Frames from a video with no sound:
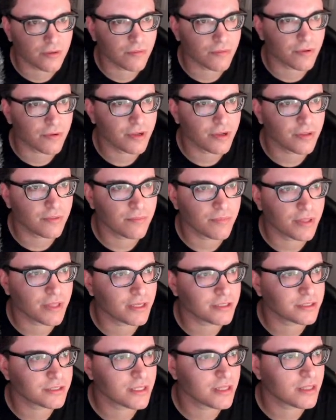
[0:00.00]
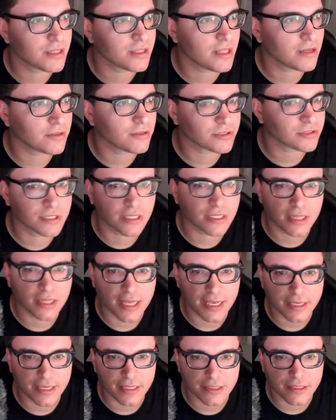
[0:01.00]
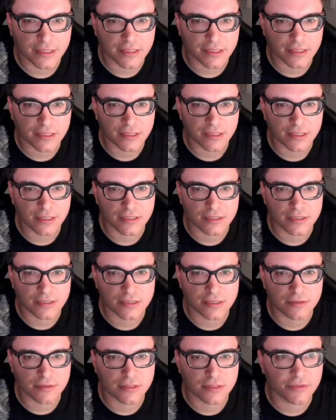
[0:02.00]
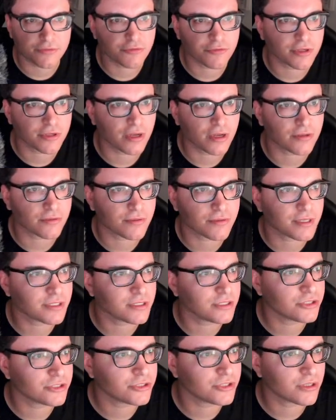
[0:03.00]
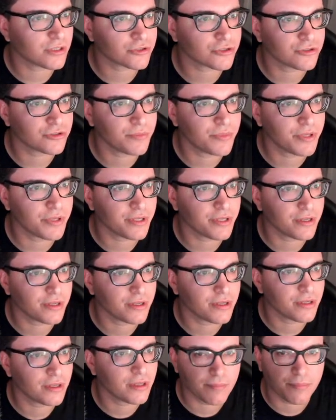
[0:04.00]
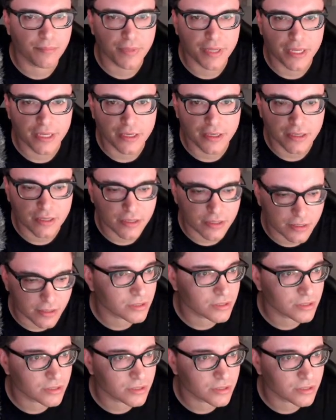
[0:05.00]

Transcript: right? But there's something else. The line is still a different color, right? It should also be pink.